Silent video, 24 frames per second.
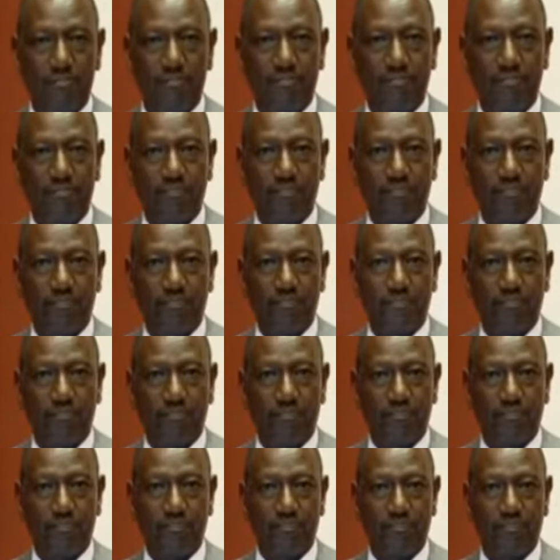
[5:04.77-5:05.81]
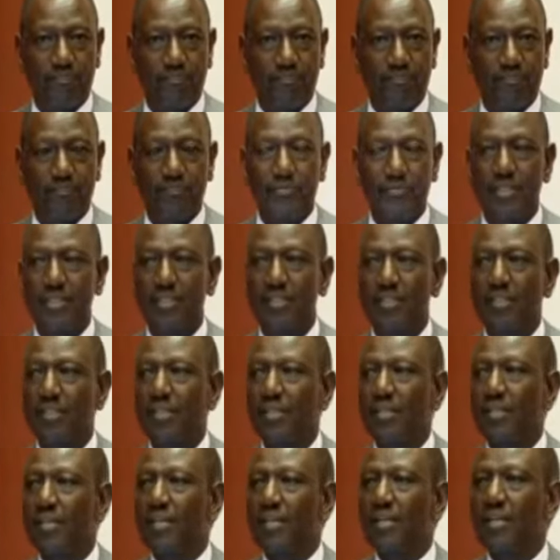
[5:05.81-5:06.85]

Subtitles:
No one is speaking in this clip.